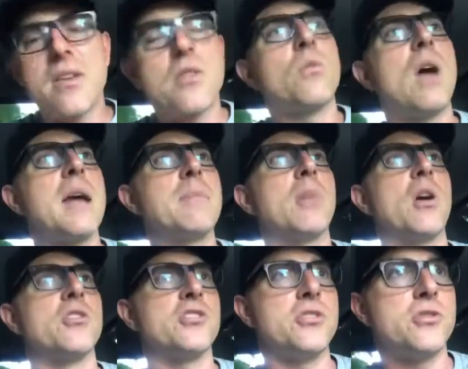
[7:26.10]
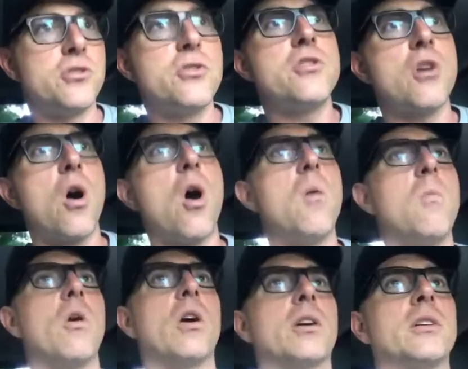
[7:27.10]
Hire the right person. Do your
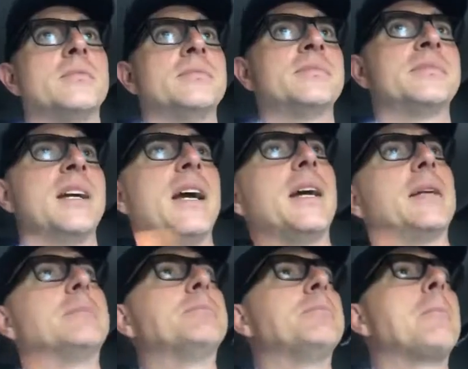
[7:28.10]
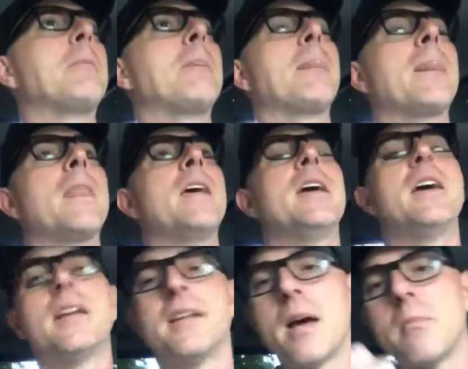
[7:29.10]
homework. Okay?
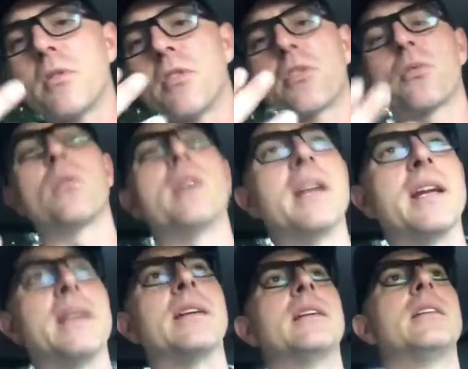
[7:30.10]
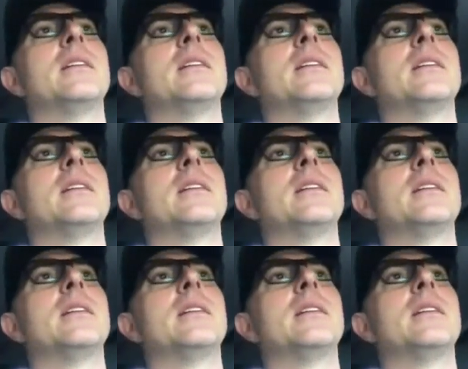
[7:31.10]
Number three,